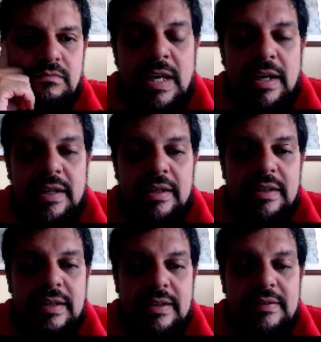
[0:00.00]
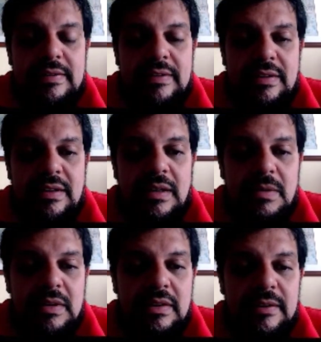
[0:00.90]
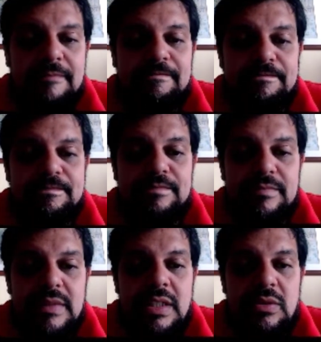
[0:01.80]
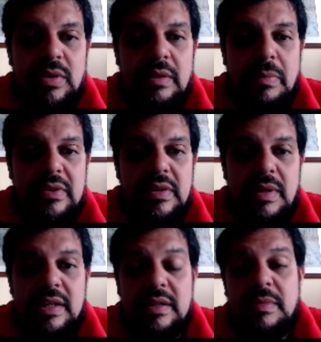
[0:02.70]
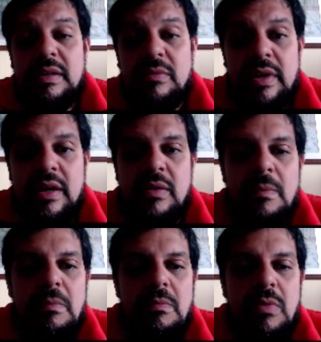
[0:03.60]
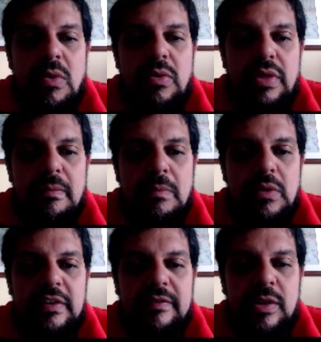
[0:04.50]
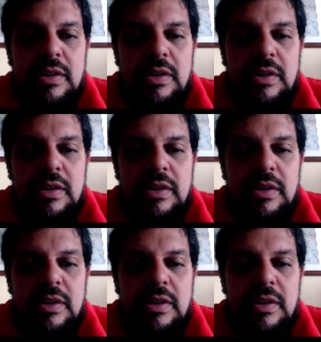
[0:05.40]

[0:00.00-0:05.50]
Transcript: I guess double is one possibility. I mean, we are both vulnerable.